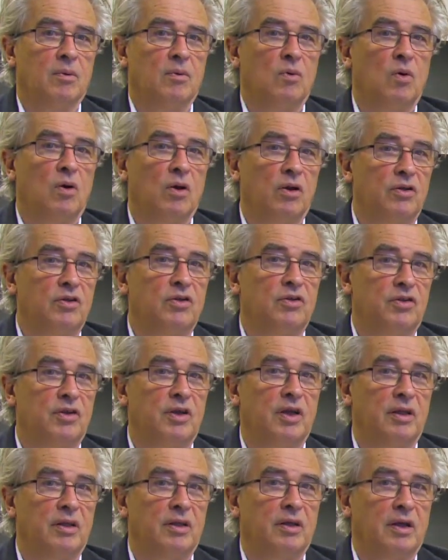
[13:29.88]
Qualities
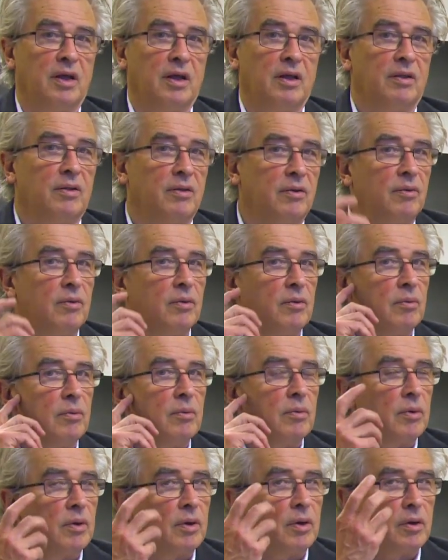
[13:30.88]
can
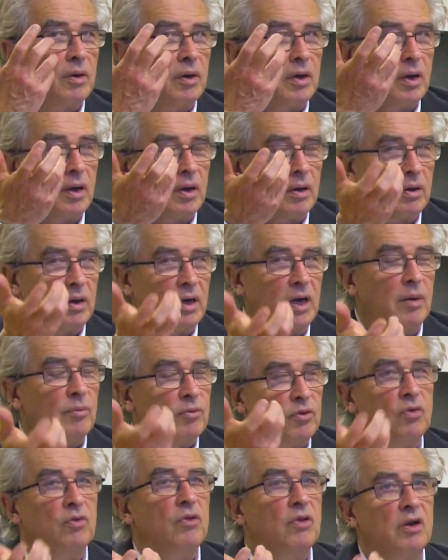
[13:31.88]

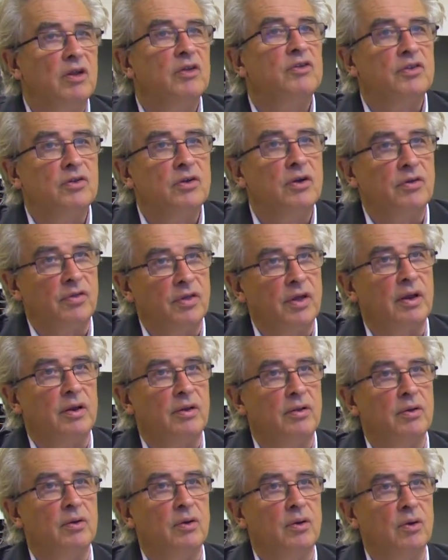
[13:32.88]
come to the listener then,
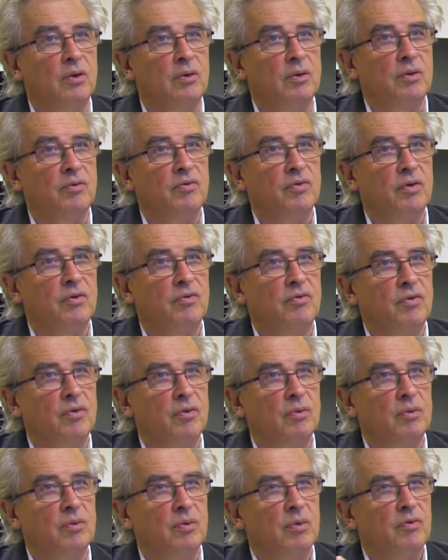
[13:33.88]
you know,
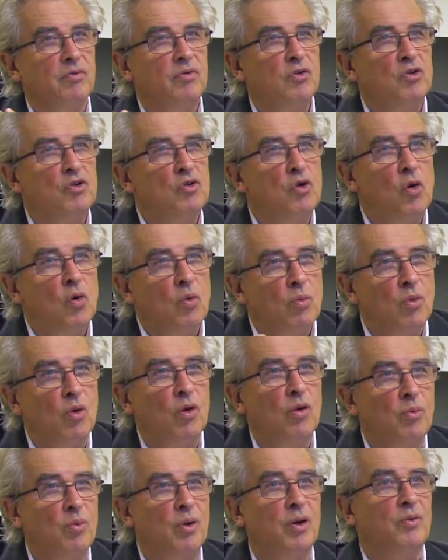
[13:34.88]
if you know
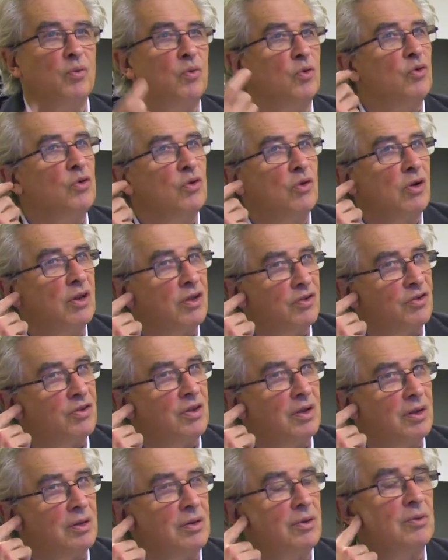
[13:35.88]
more about what you're
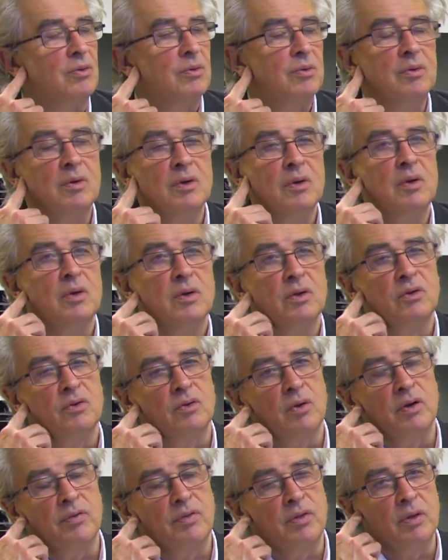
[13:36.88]
listening to.
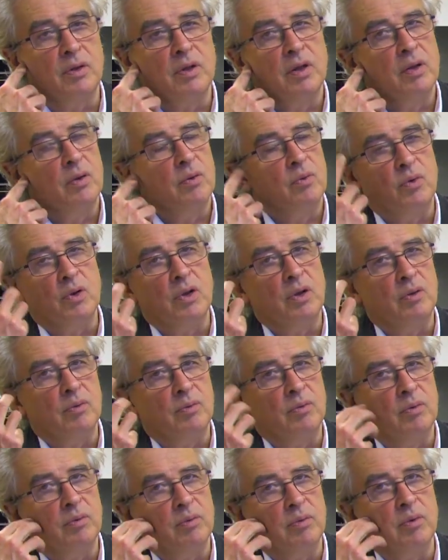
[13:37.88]
So I think we
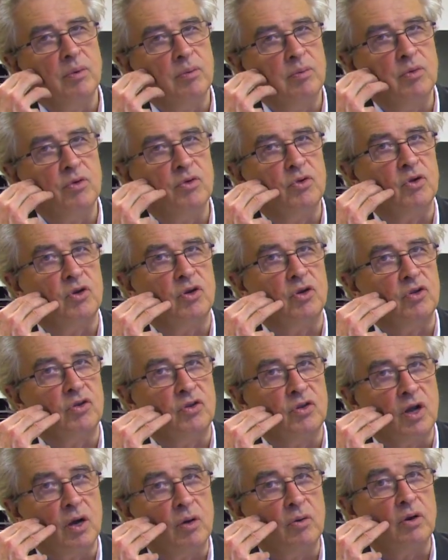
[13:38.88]

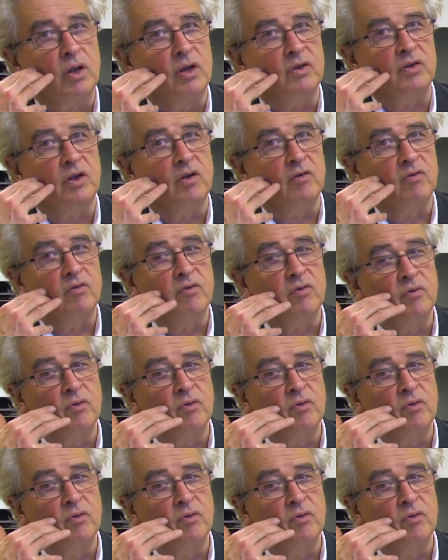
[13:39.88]
musicians nowadays have